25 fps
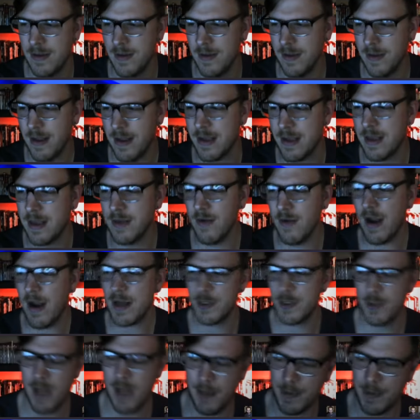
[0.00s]
Like
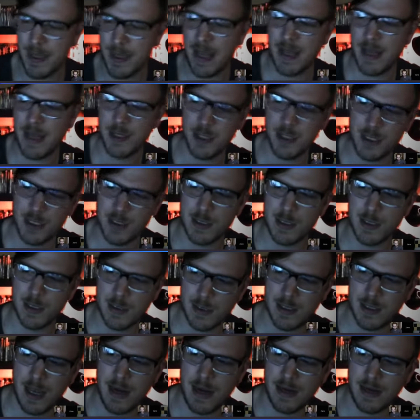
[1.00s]
contractual obligations is
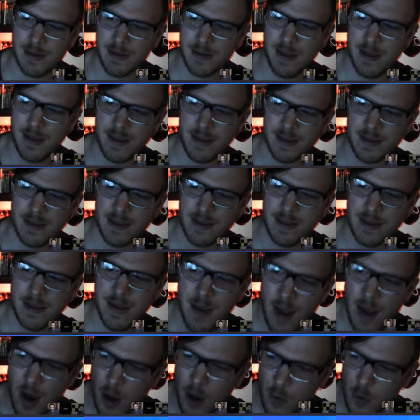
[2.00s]
kind of like the
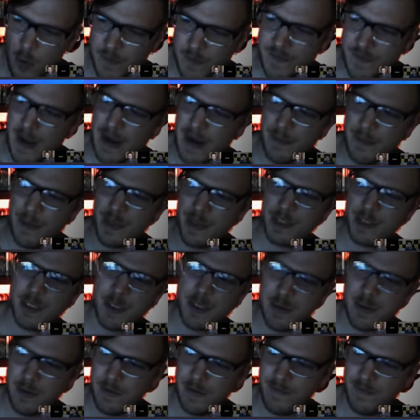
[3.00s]
oh we've got a bunch of
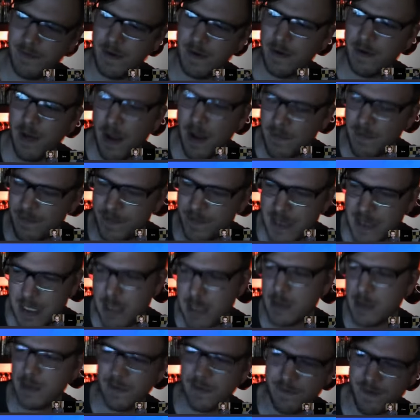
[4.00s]
good of
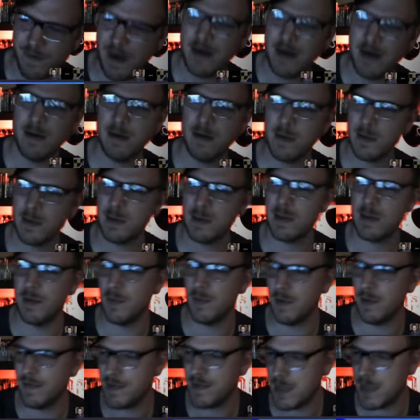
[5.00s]
decent fighters that
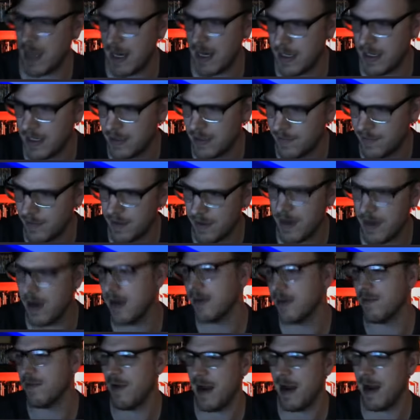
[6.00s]
we've signed for
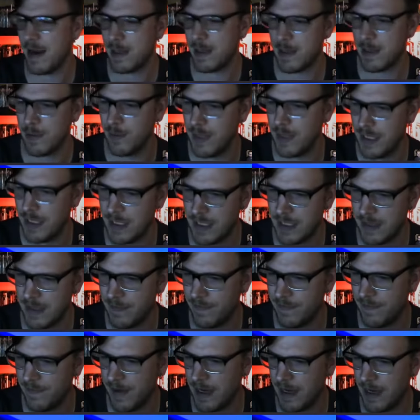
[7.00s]
contracts that we need to give
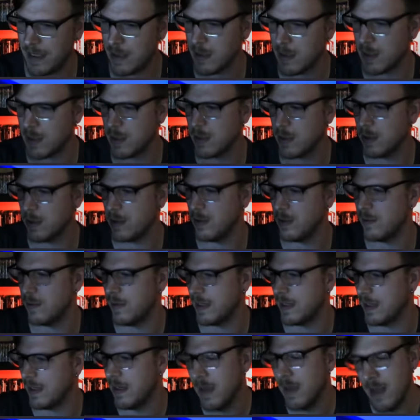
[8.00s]
fights to and